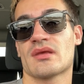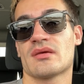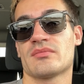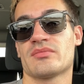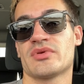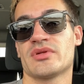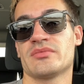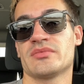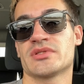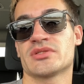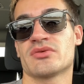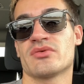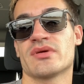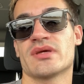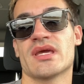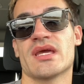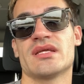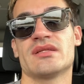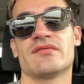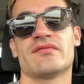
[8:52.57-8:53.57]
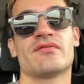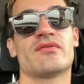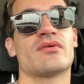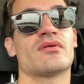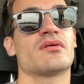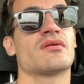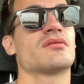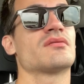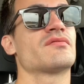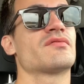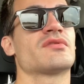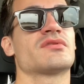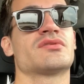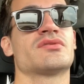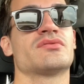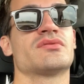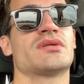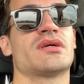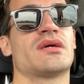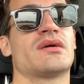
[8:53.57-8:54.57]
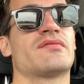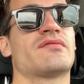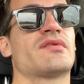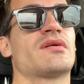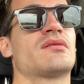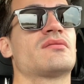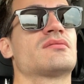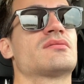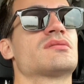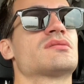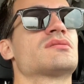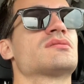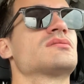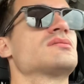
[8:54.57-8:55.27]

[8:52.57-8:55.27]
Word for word: Pretty much going 84 for 2.5 hours.